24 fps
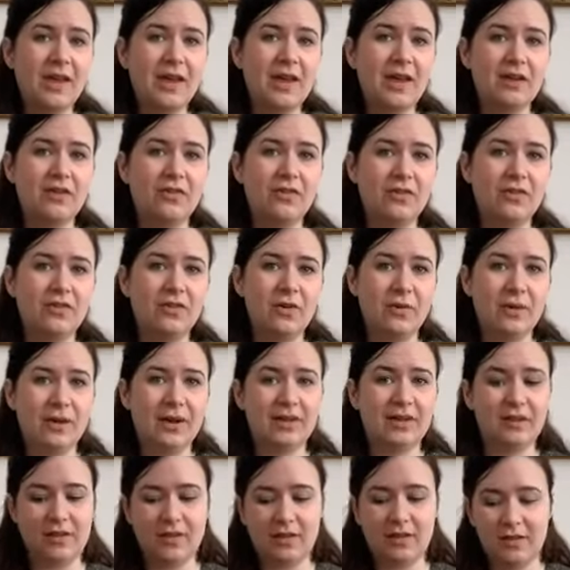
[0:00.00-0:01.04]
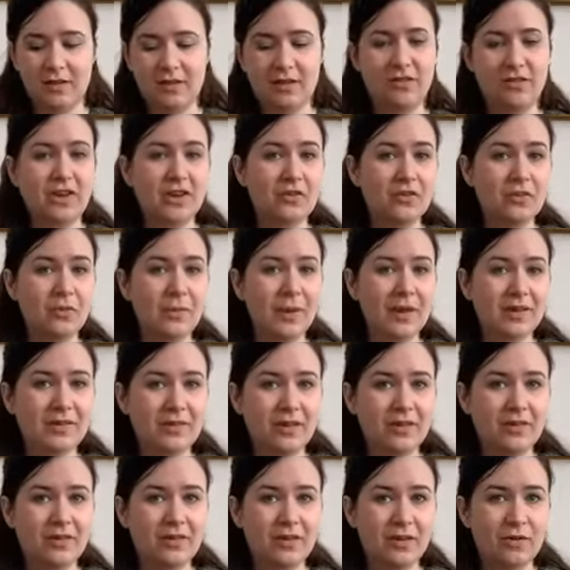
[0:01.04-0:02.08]
and just doing the gentle
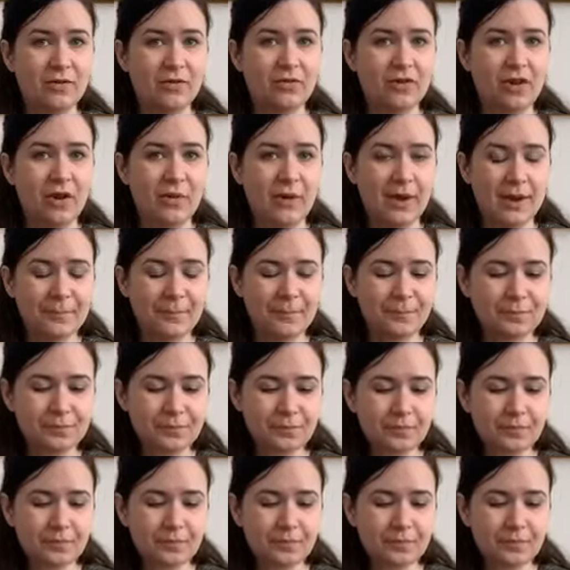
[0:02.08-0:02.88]
massage that I was showing,